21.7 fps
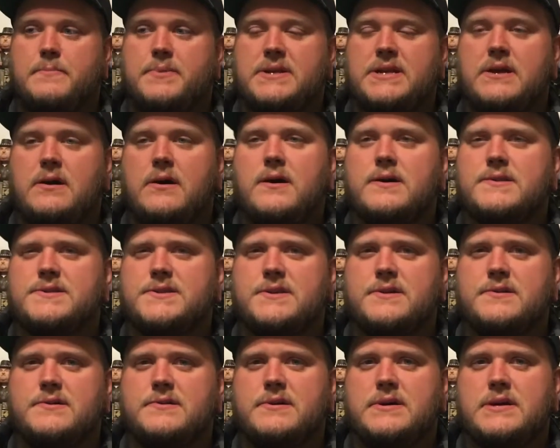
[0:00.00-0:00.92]
But
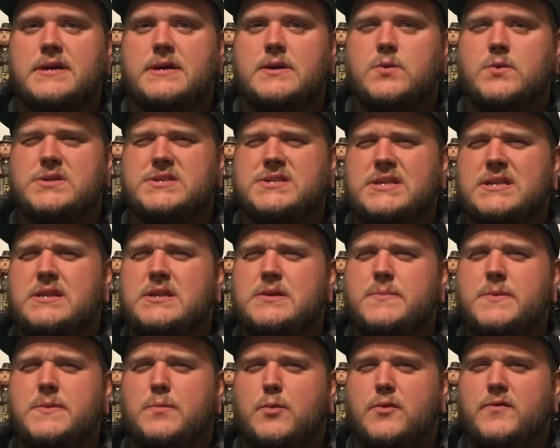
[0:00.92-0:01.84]
we see a
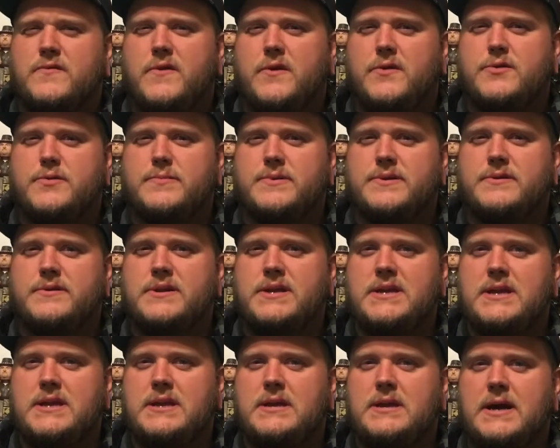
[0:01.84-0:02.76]
little bit more
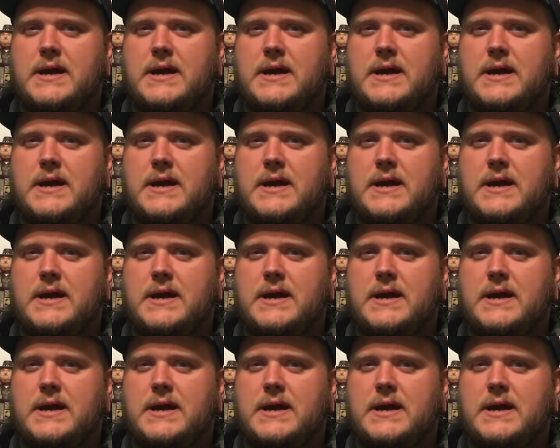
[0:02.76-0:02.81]
vulnerability.